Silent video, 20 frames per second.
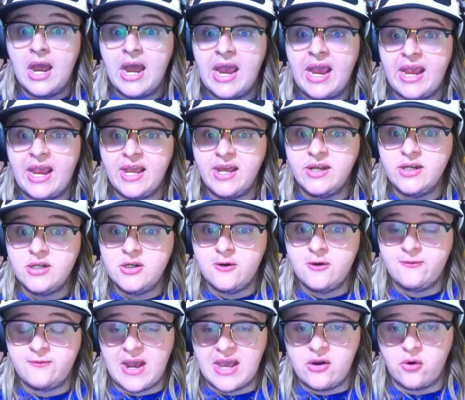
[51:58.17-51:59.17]
And
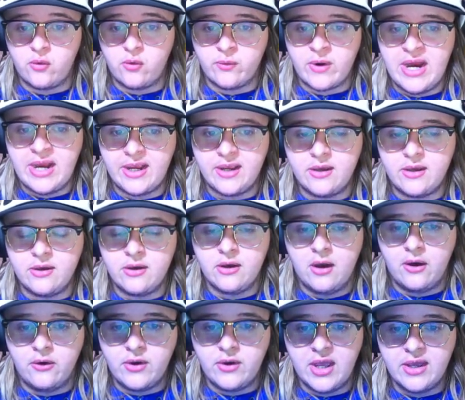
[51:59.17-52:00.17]
final rank.
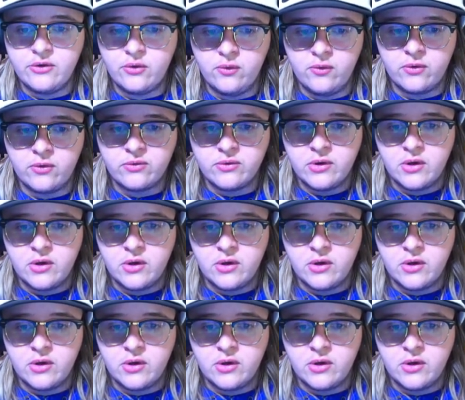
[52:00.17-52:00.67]
Okay, cool.